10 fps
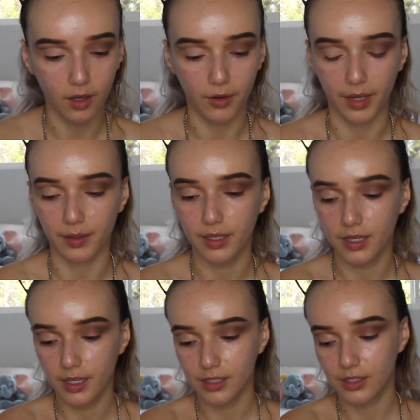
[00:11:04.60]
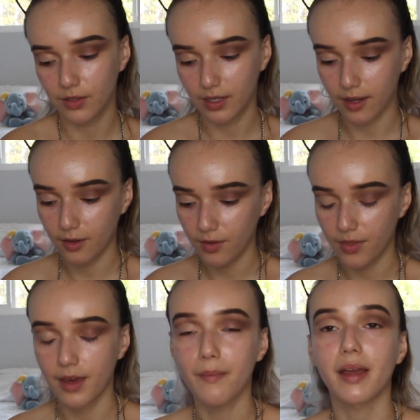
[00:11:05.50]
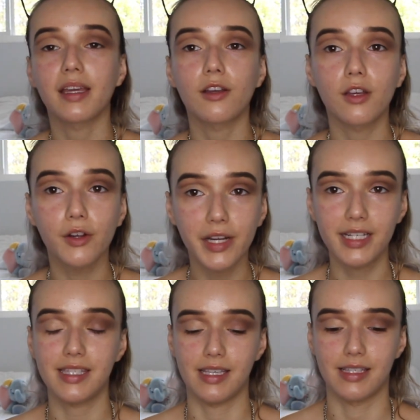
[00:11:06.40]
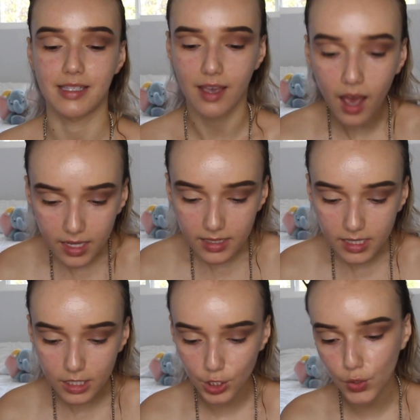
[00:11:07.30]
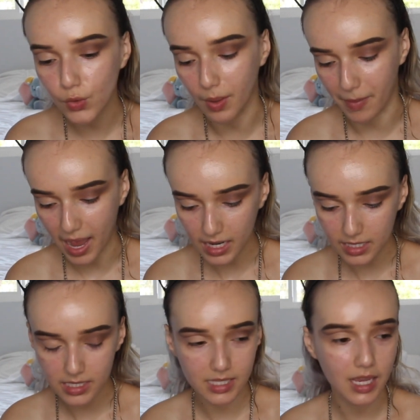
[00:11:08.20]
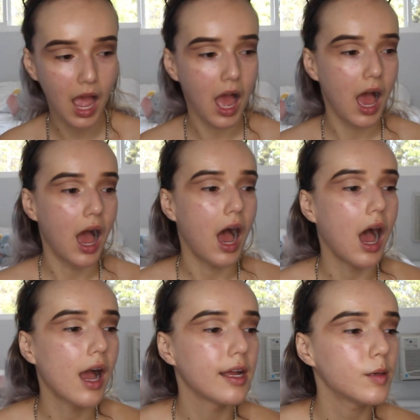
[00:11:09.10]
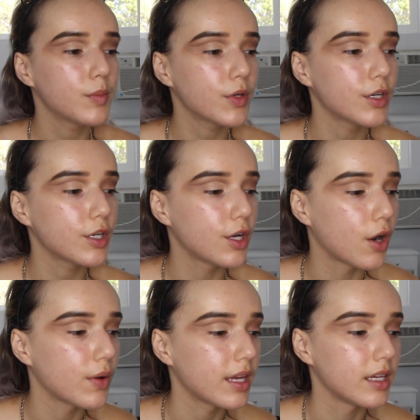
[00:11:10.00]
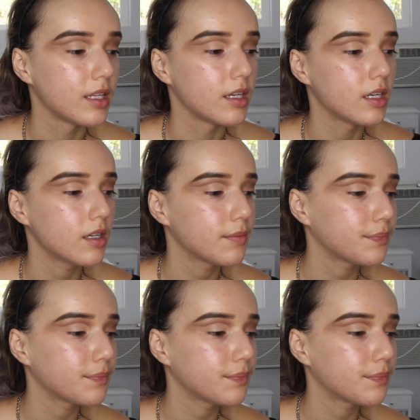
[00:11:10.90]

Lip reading: Okay, so now that my crease is cut to the max, I am gonna go in,